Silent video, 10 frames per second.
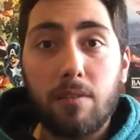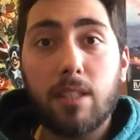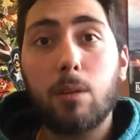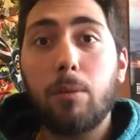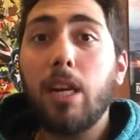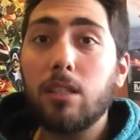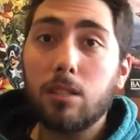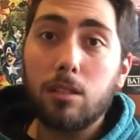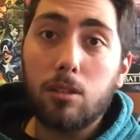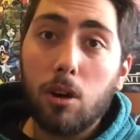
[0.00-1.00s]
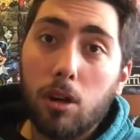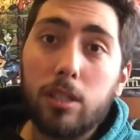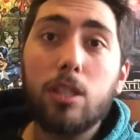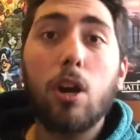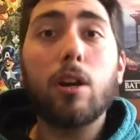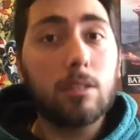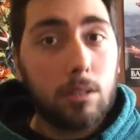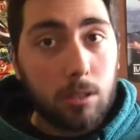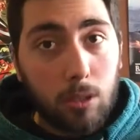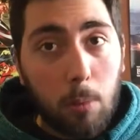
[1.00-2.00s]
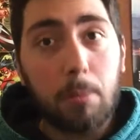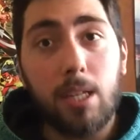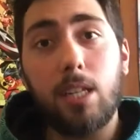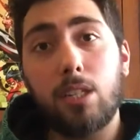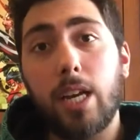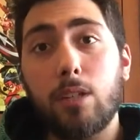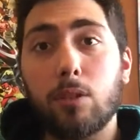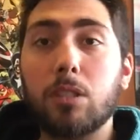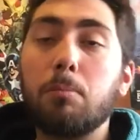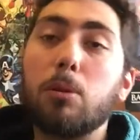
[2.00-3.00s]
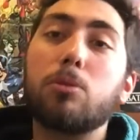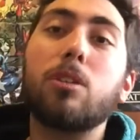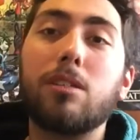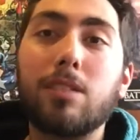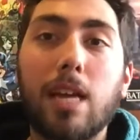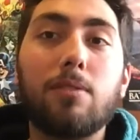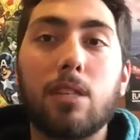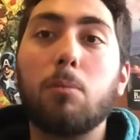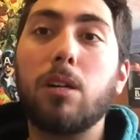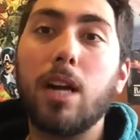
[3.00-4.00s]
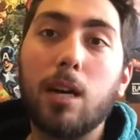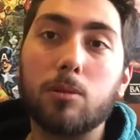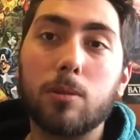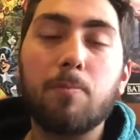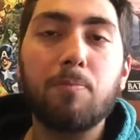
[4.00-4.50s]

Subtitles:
fact that we needed to not only go and stop the Enchantress, but also save someone else.